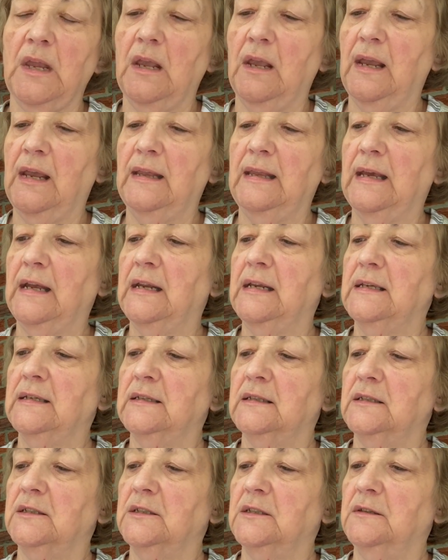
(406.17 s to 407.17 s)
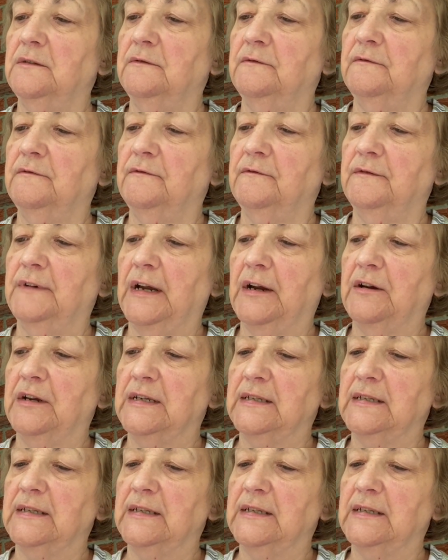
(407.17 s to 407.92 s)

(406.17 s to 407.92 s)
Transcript: and that is very